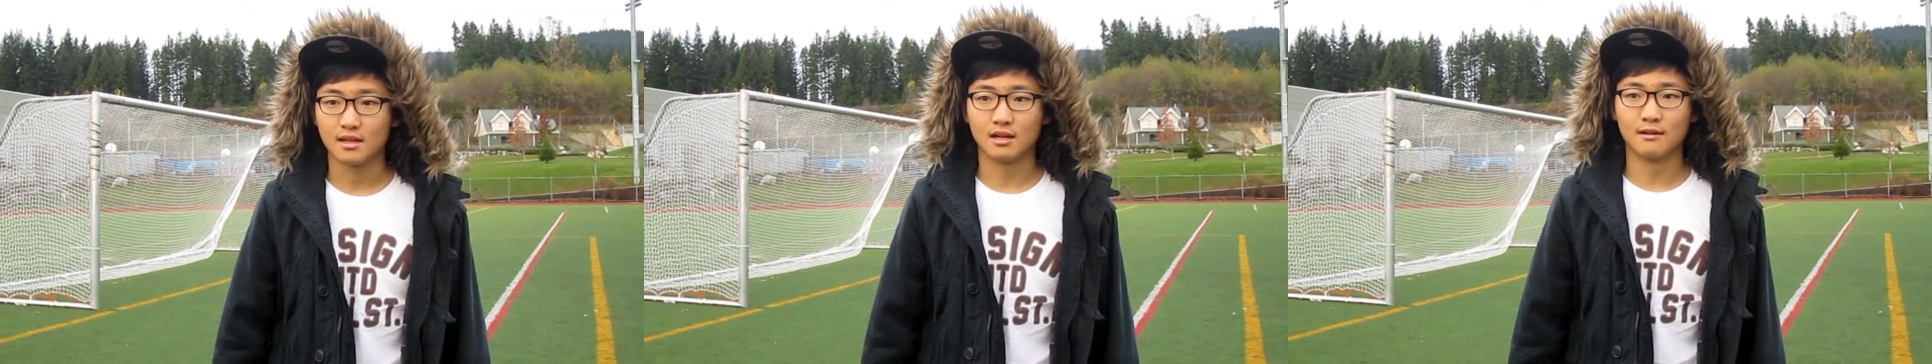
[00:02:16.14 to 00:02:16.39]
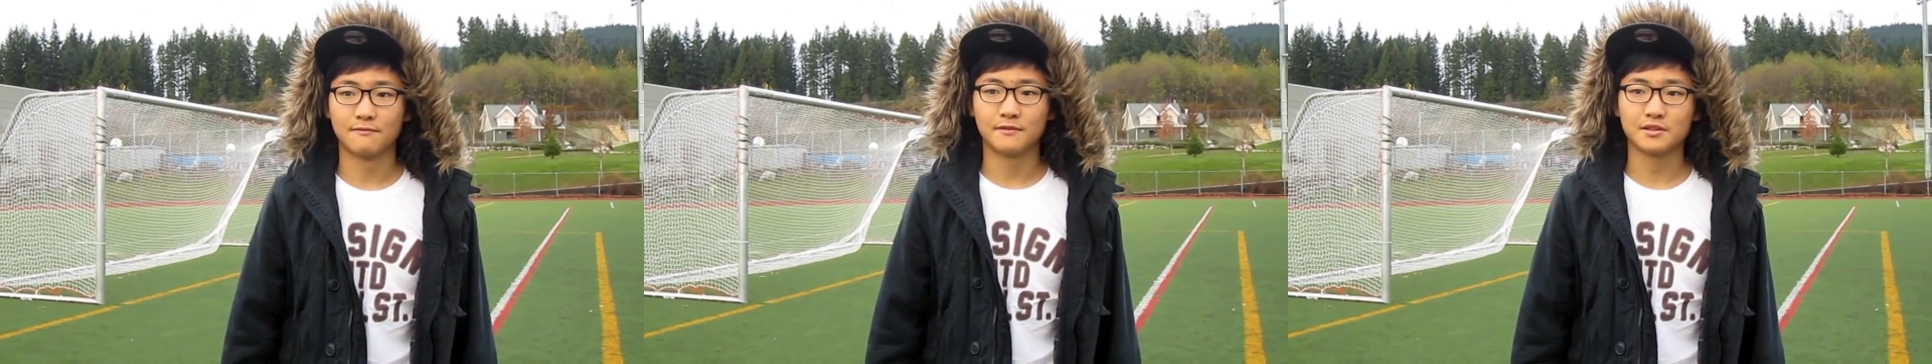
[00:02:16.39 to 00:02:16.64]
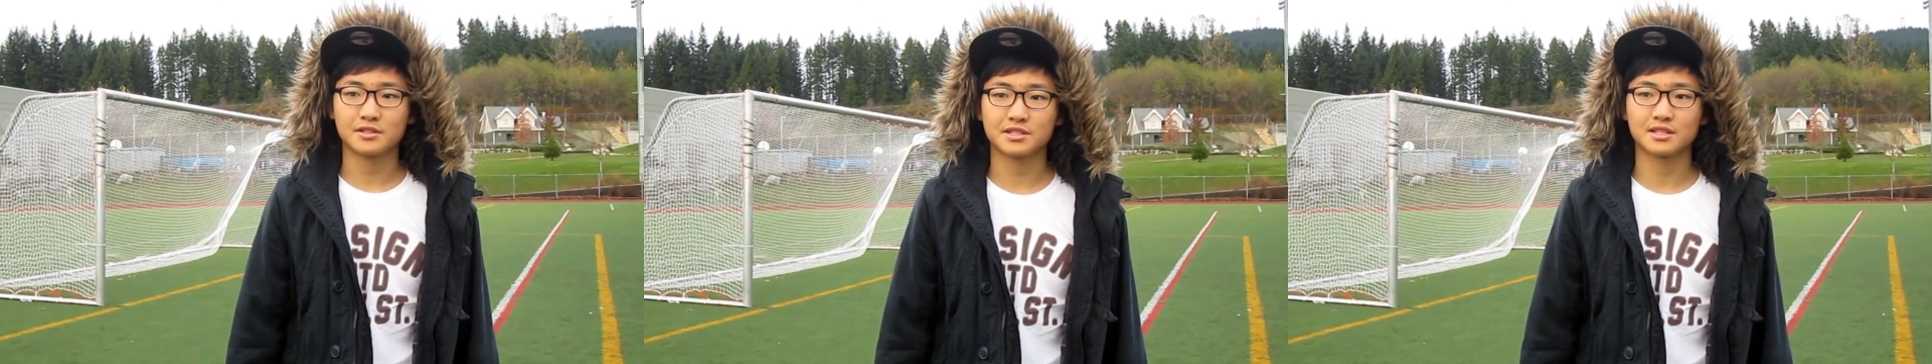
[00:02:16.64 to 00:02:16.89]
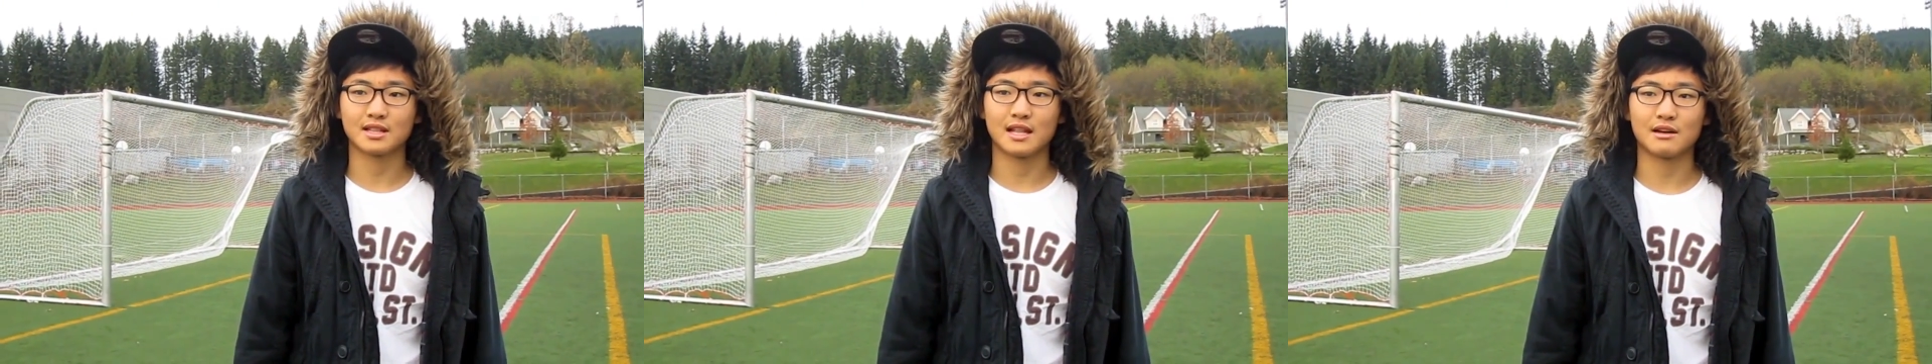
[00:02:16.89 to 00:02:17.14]
I refuse
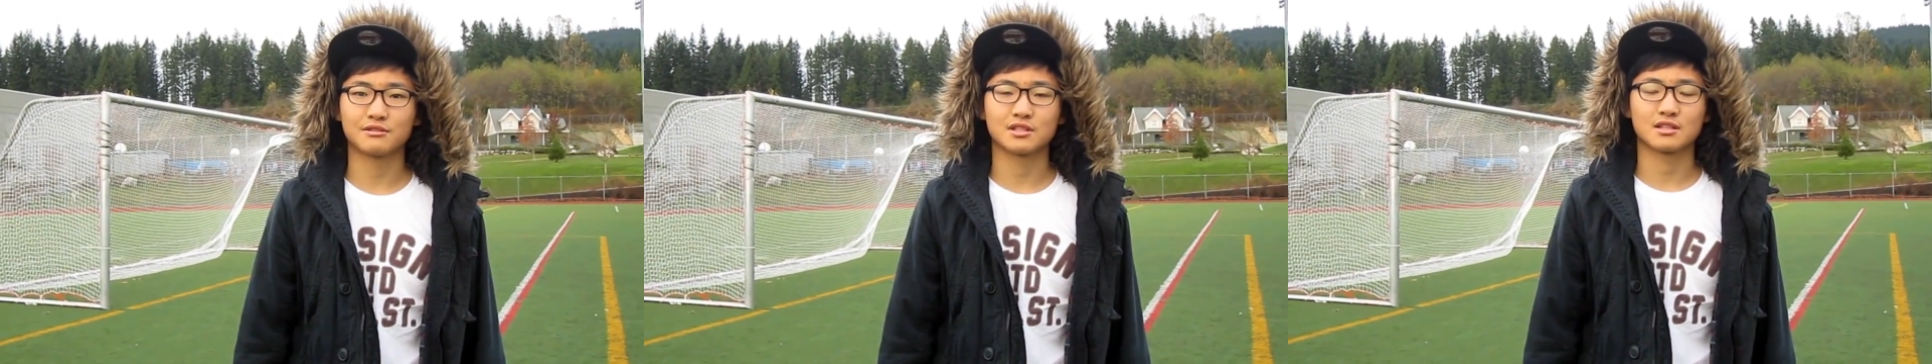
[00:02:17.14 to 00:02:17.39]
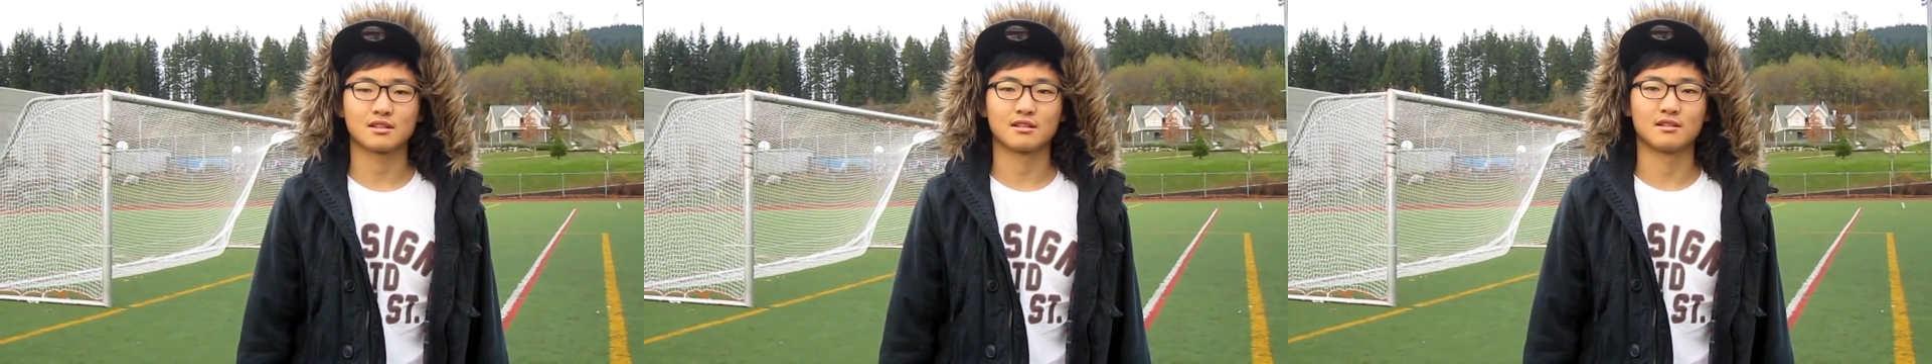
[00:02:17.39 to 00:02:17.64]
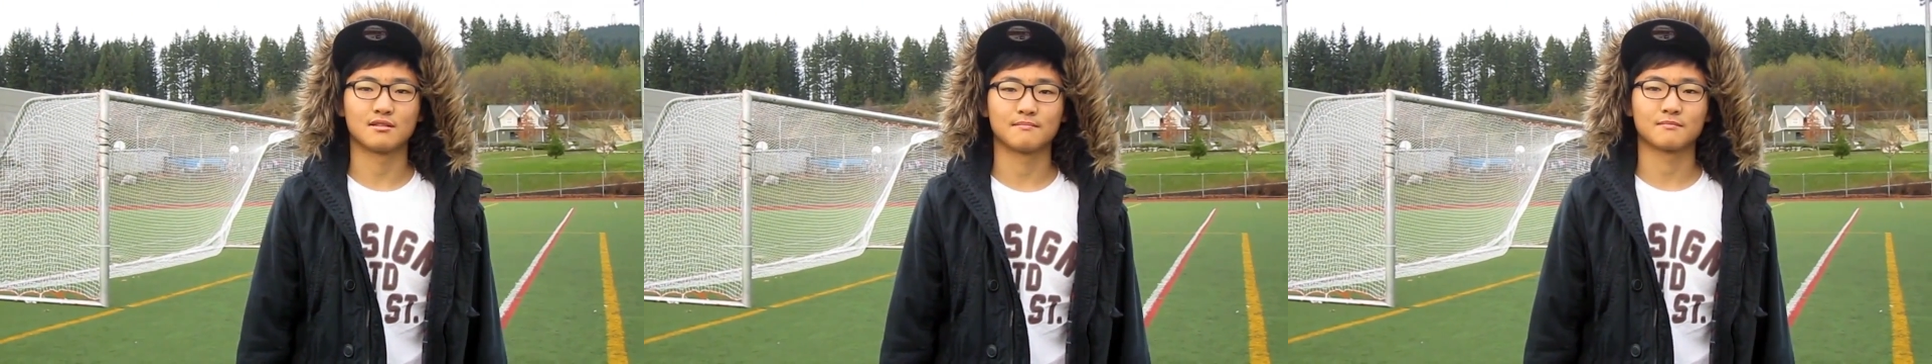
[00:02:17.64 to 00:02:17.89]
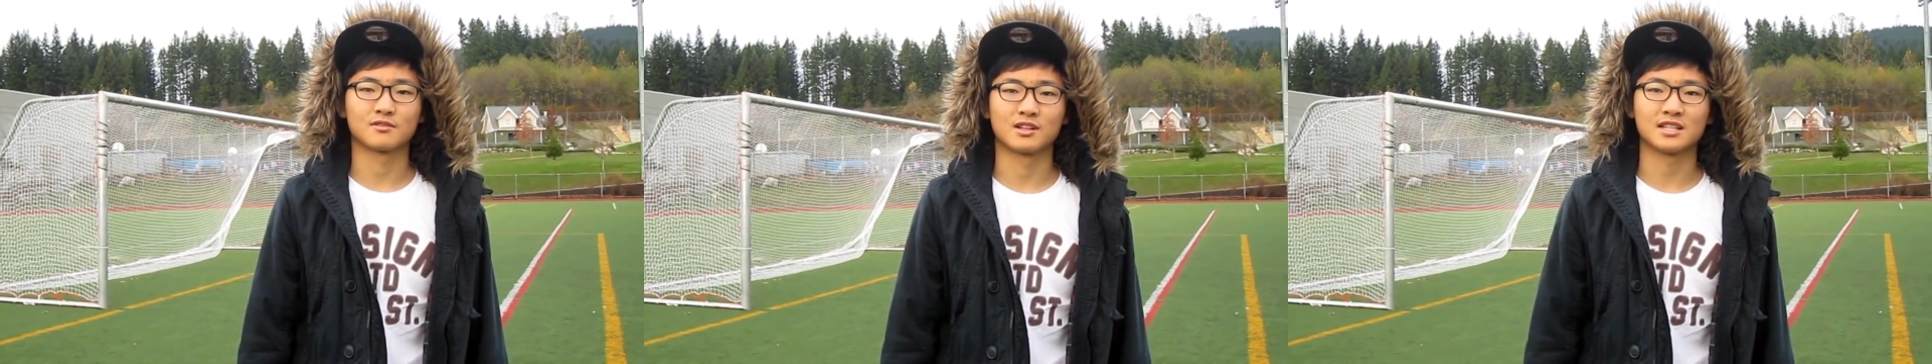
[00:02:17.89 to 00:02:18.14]
to allow the
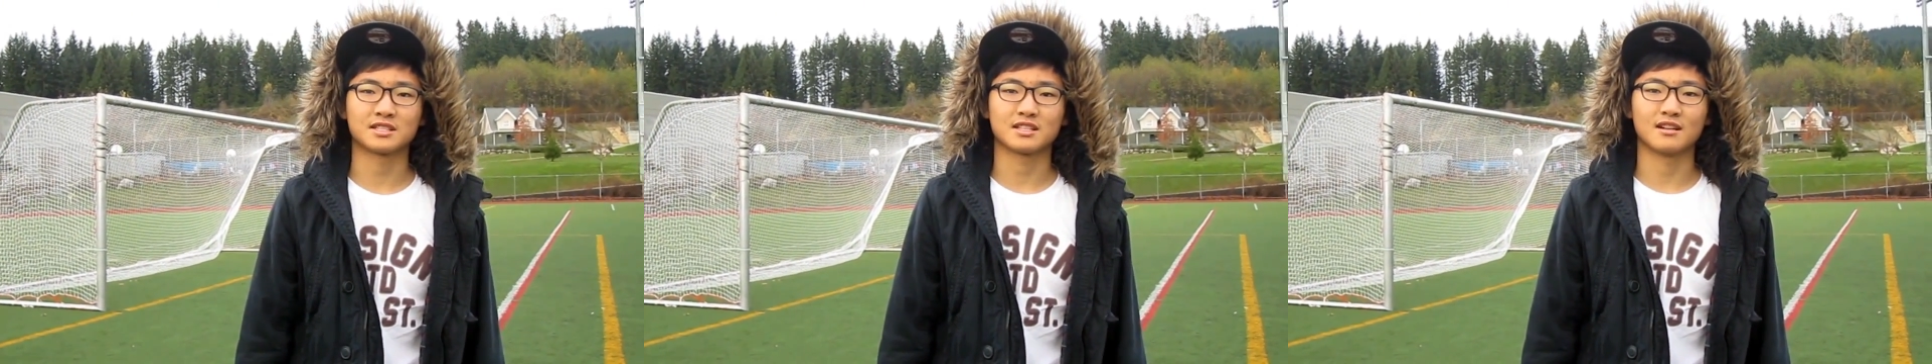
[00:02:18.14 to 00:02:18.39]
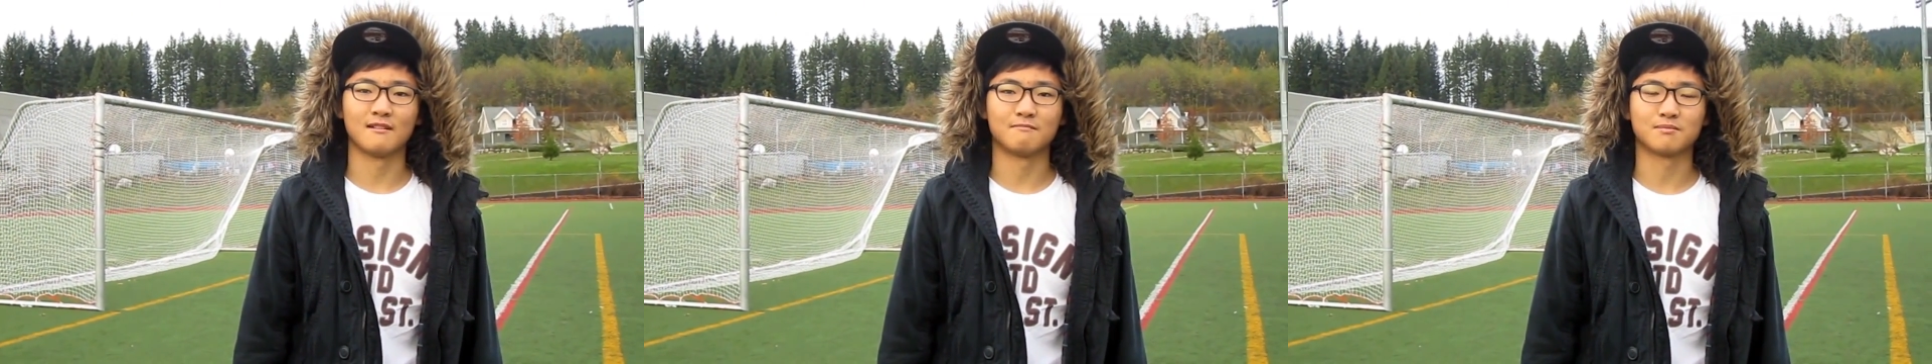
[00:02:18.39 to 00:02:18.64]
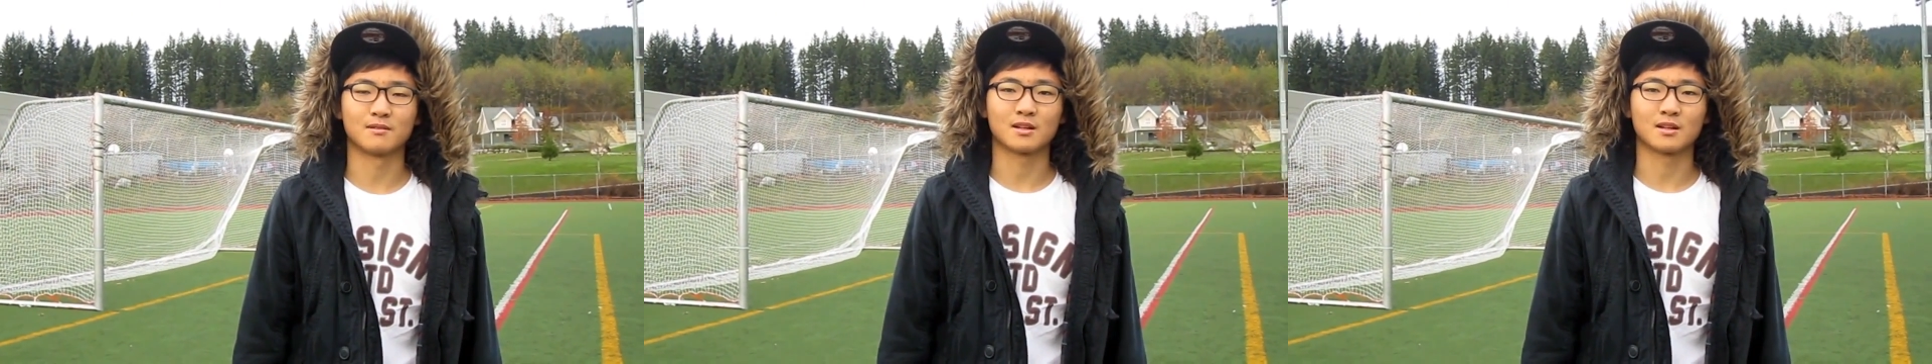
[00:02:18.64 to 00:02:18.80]
grant of.